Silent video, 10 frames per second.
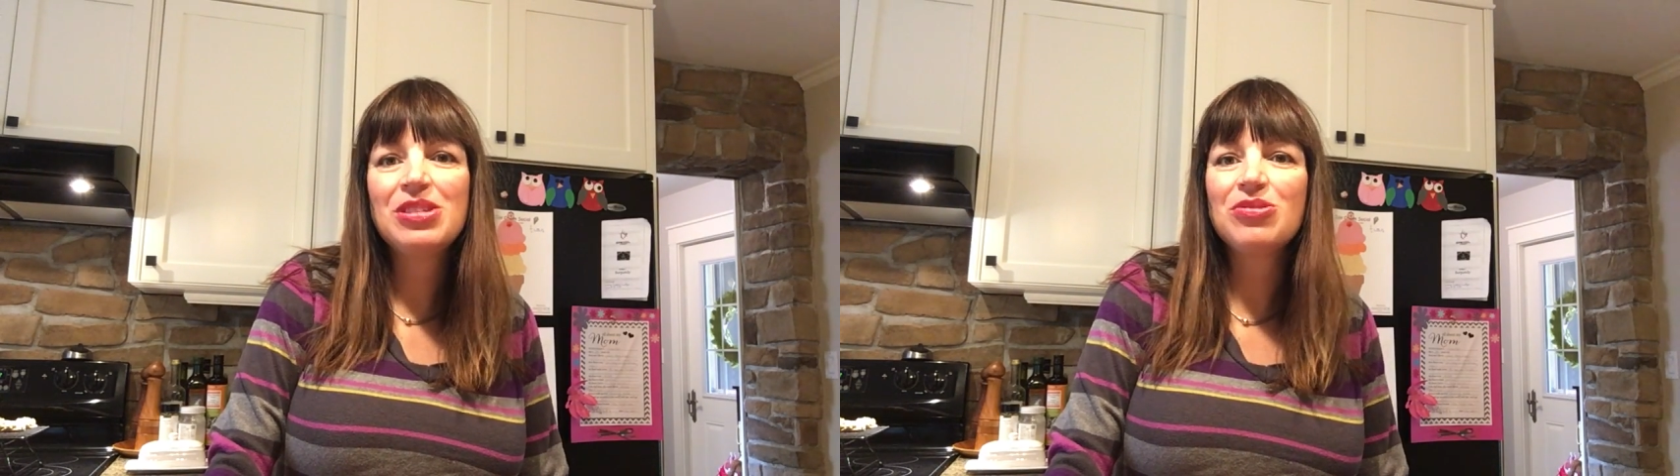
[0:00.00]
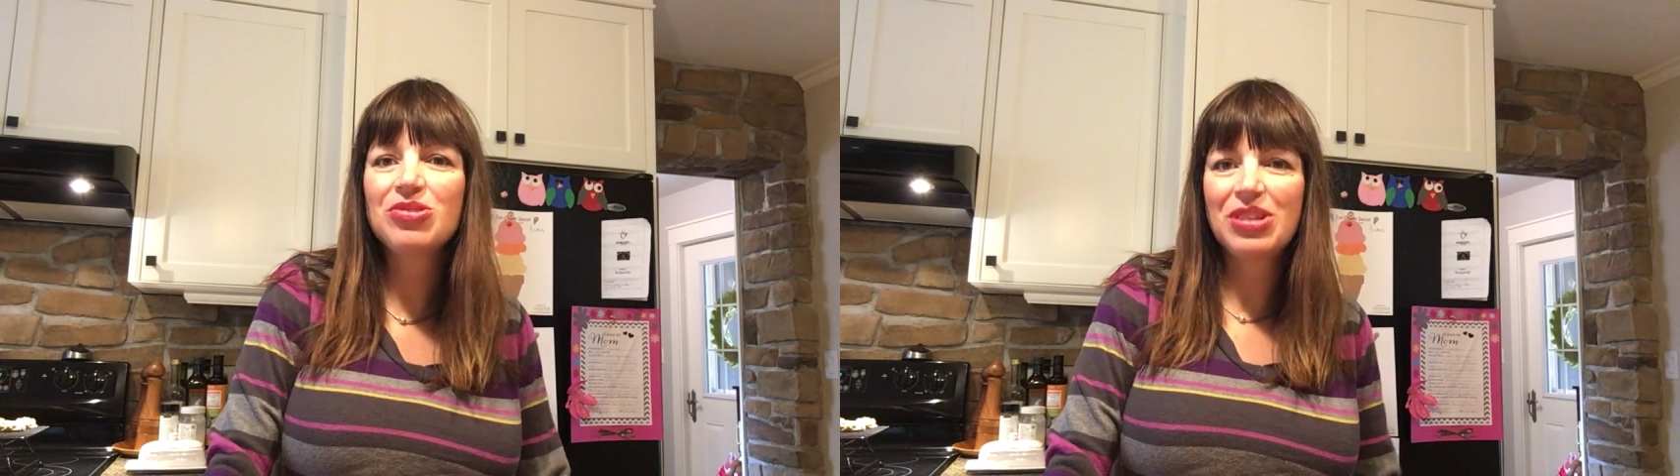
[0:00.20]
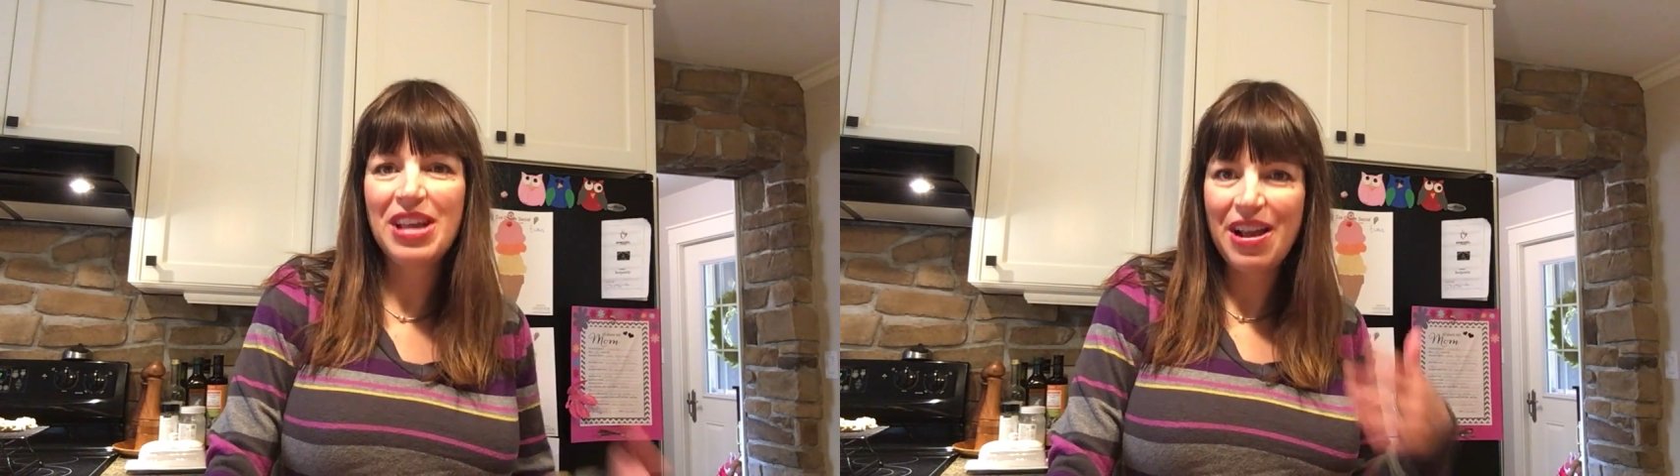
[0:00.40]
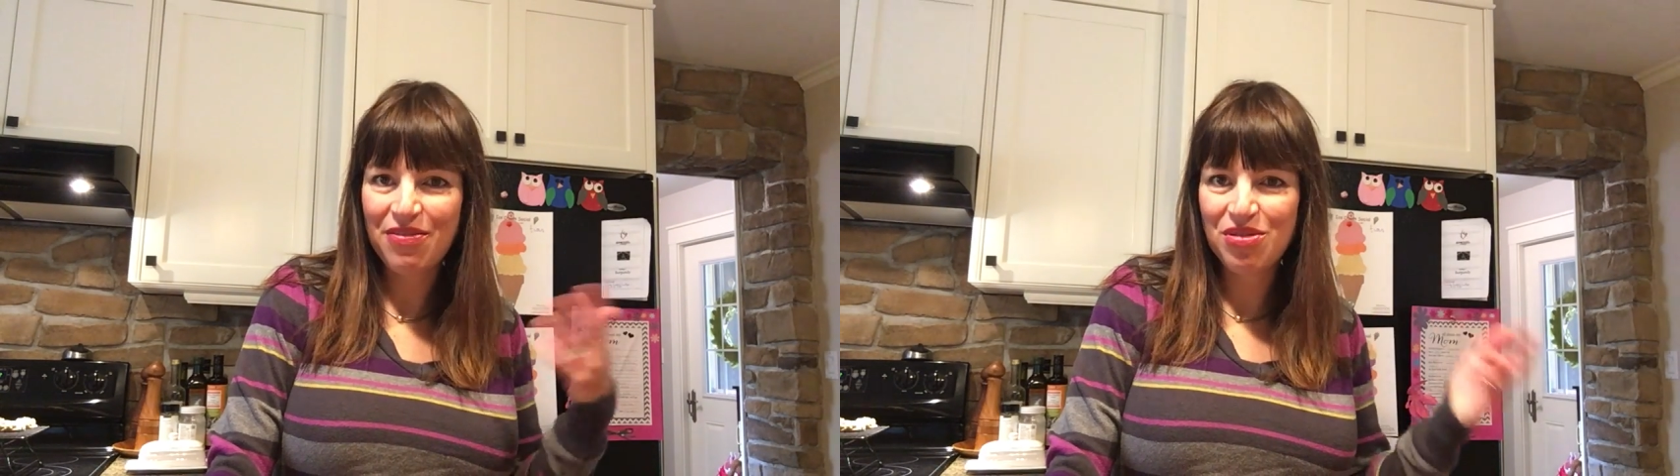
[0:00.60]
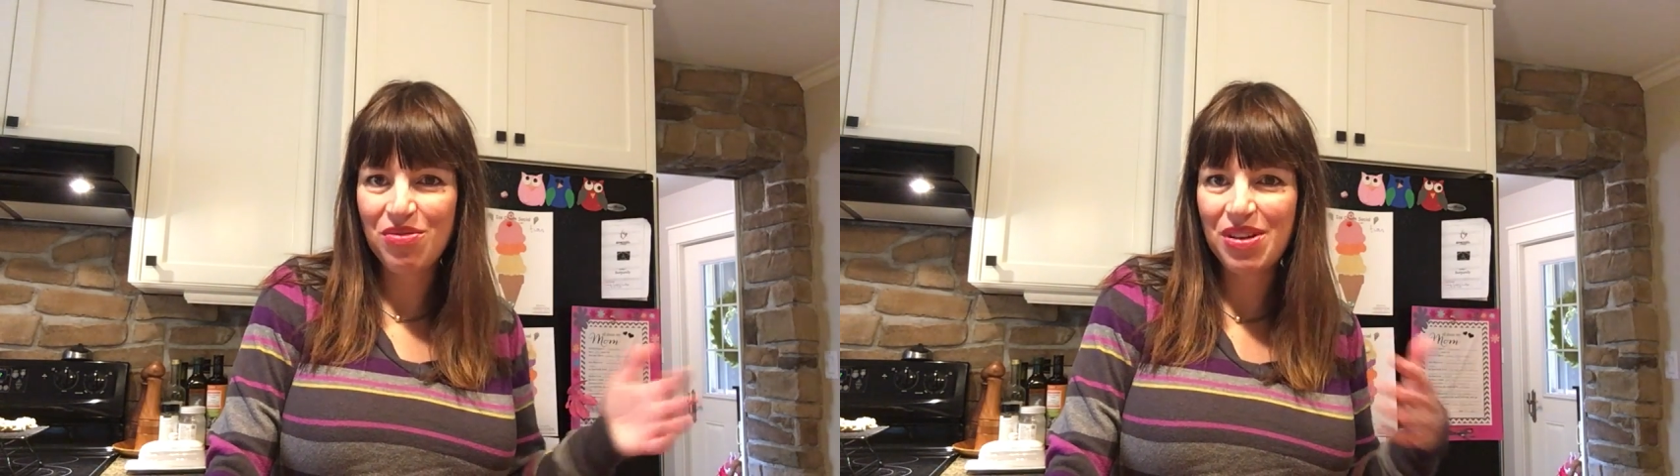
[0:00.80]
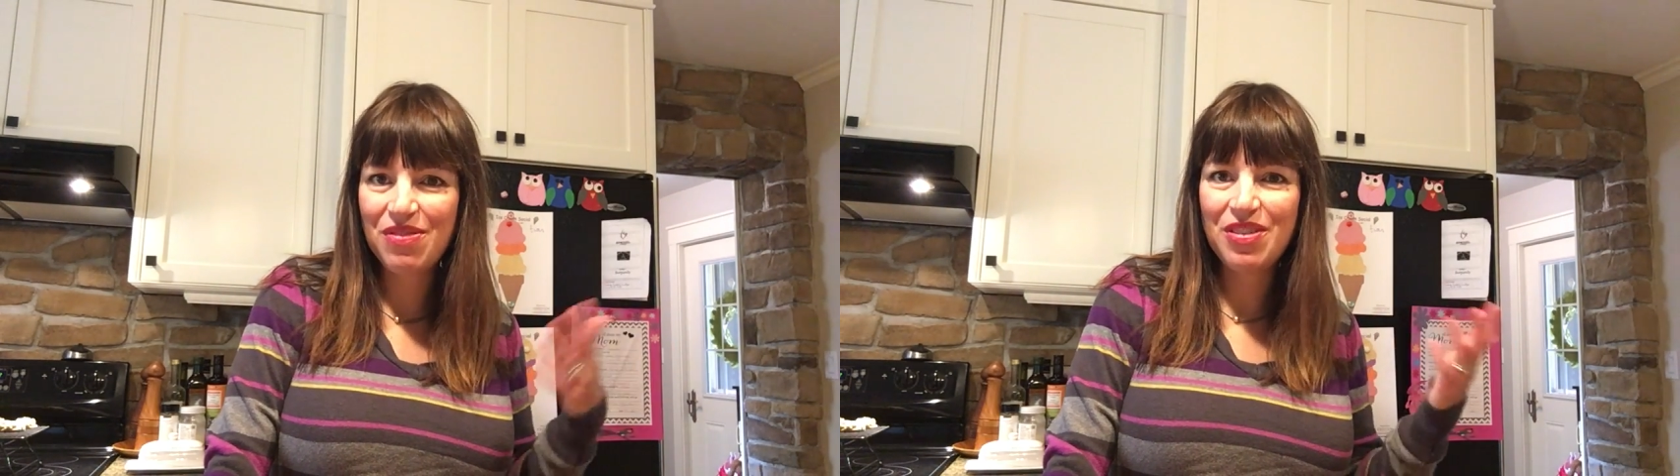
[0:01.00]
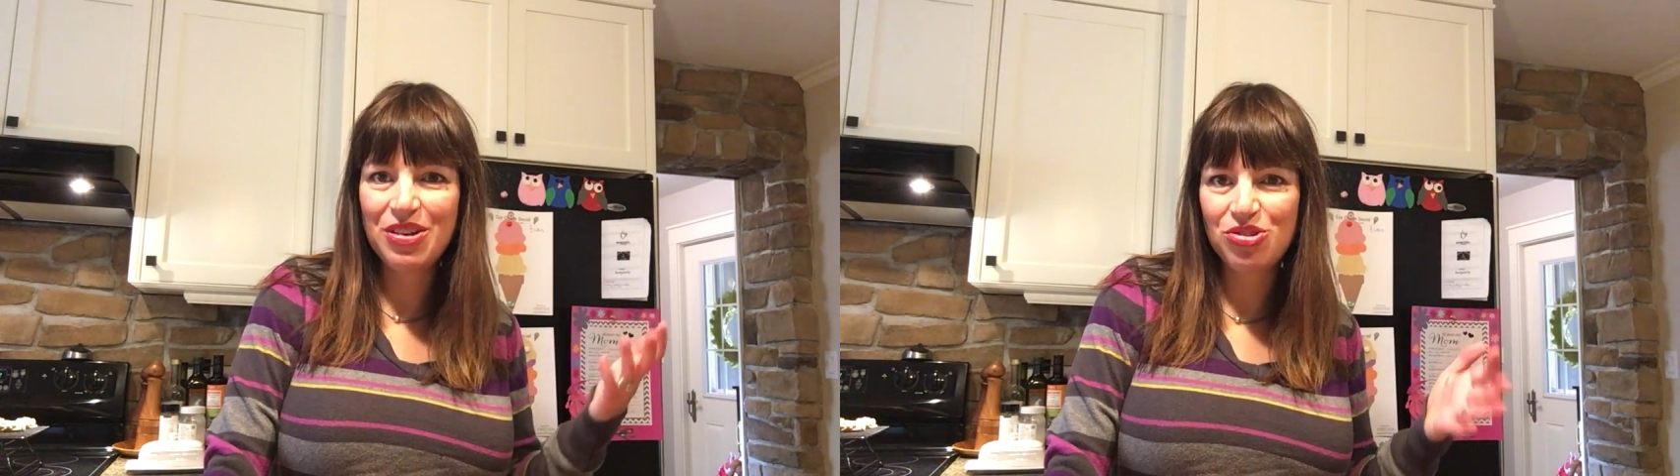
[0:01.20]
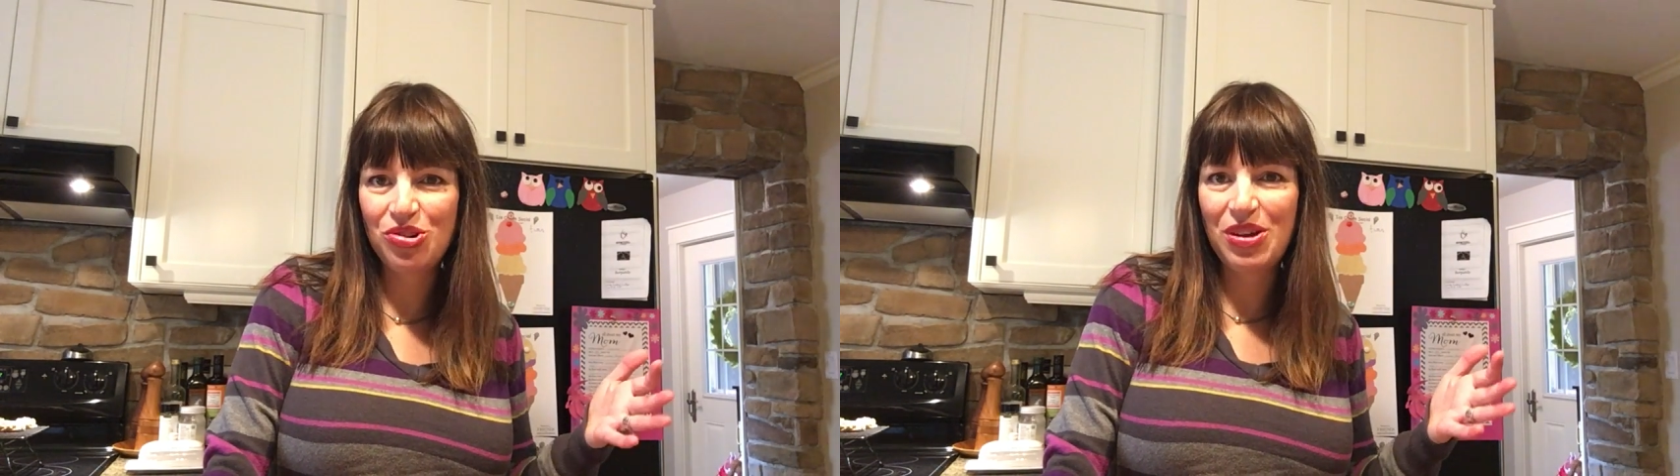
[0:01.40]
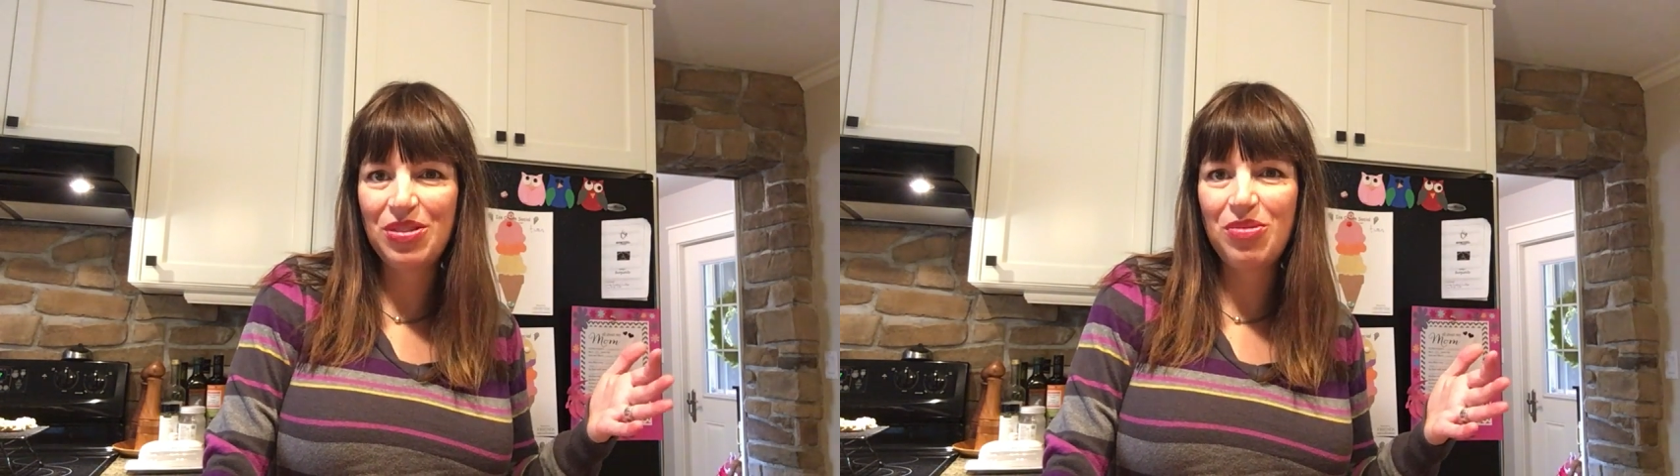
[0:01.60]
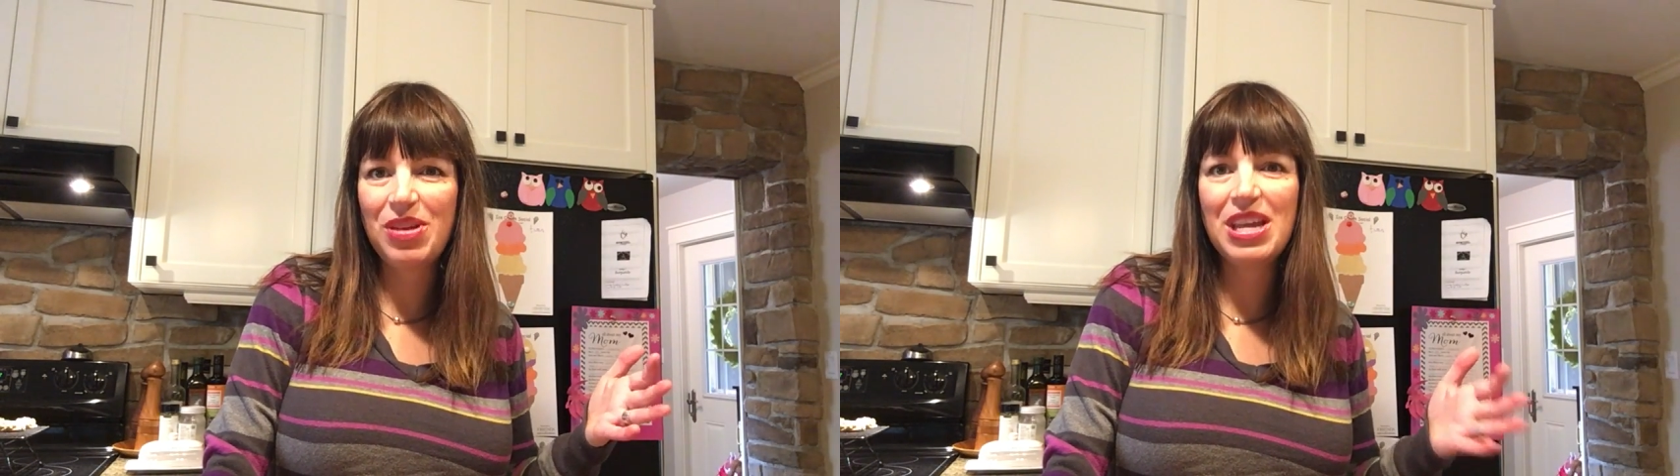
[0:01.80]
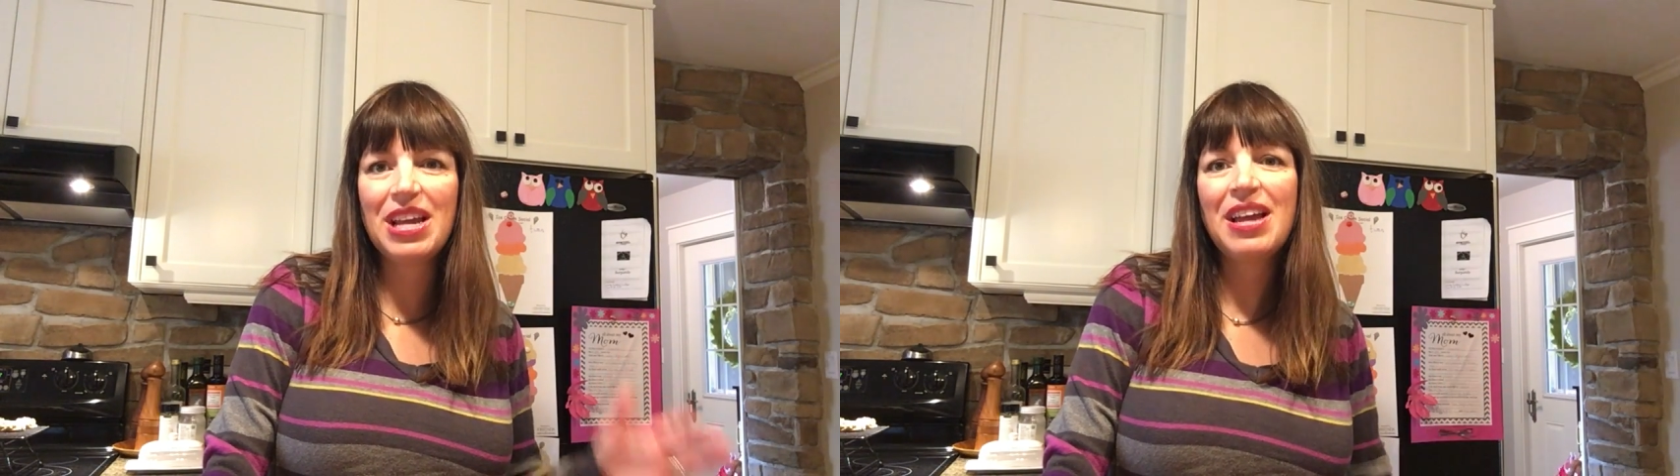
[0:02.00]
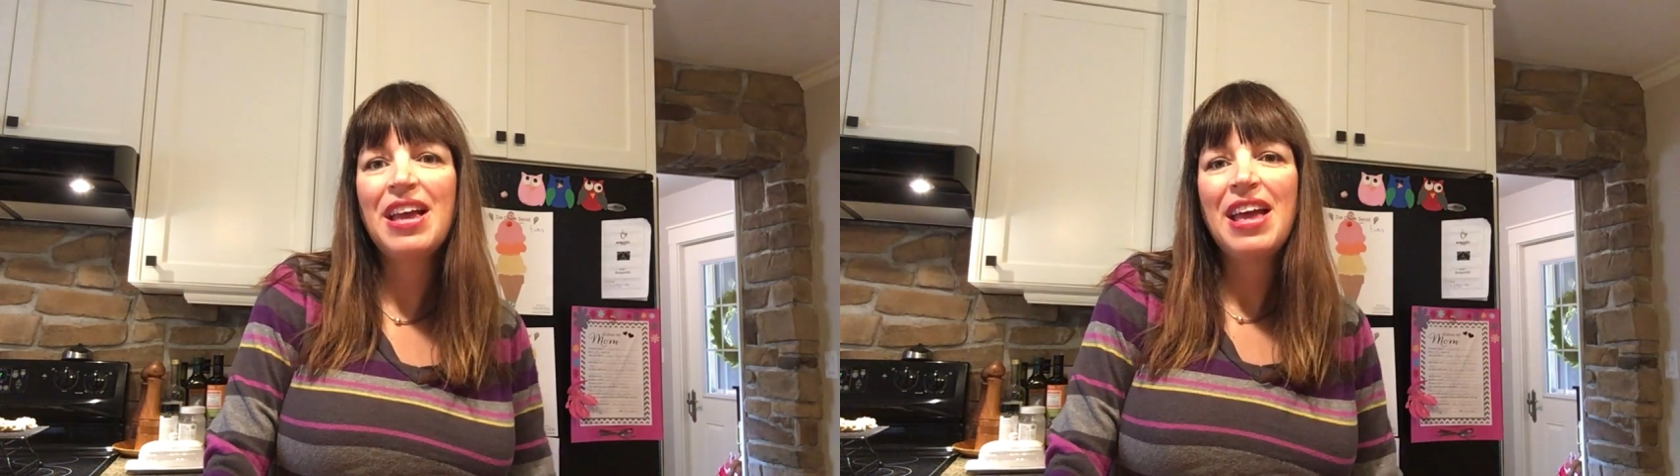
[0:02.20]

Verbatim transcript: usually have to refill during the week